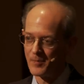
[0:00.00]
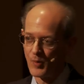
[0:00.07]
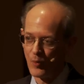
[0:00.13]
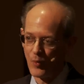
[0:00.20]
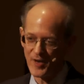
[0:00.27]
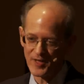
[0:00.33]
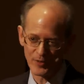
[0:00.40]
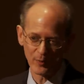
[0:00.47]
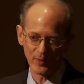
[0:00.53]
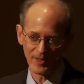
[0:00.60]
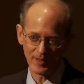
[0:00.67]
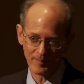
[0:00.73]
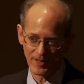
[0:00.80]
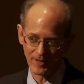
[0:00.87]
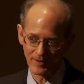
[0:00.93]
what does it
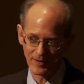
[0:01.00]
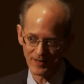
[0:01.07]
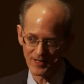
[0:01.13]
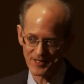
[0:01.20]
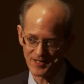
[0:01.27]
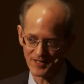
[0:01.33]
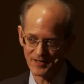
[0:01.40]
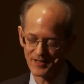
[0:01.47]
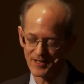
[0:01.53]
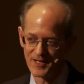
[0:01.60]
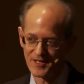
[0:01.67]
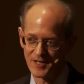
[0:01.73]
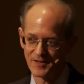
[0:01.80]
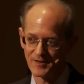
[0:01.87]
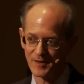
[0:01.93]
really mean? Is it,
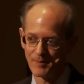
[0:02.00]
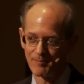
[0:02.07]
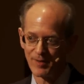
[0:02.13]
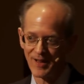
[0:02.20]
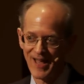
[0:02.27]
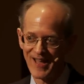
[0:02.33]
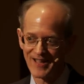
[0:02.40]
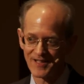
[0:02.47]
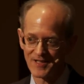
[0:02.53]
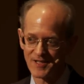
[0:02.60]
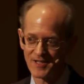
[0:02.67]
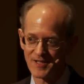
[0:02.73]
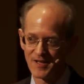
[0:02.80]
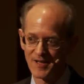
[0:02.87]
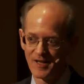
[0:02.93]
is it
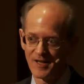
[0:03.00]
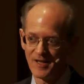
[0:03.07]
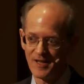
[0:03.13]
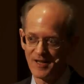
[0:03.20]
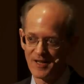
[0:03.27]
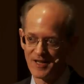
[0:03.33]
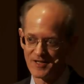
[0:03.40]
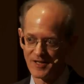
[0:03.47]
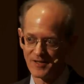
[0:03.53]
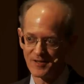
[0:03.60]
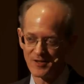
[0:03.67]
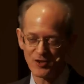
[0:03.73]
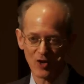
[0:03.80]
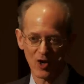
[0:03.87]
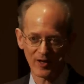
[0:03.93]
compliance? Is it
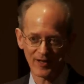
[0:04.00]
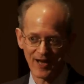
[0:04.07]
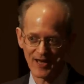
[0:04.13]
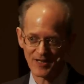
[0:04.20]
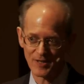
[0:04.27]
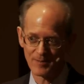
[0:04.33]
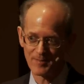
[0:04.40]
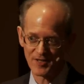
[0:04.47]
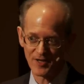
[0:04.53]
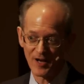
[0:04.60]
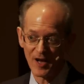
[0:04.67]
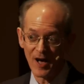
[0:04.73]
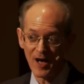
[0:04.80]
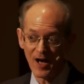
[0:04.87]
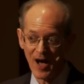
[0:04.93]
sarcasm? Is it
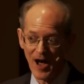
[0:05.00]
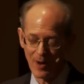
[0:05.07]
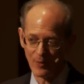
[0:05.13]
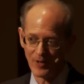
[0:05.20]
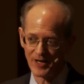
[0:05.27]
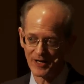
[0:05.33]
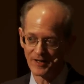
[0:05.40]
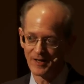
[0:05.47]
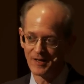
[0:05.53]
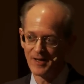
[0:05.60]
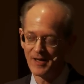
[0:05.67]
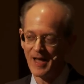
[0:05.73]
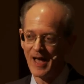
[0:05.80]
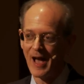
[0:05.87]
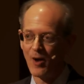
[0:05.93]
irony?
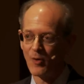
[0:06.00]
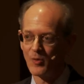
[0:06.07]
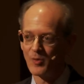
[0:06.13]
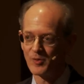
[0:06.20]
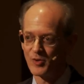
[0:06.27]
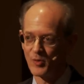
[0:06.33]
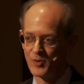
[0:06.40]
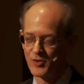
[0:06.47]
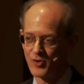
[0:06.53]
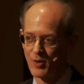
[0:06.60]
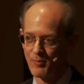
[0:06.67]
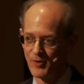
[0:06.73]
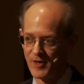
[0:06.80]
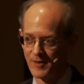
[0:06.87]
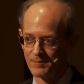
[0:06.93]
How to
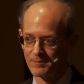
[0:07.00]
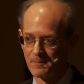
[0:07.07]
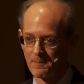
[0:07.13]
interpret it?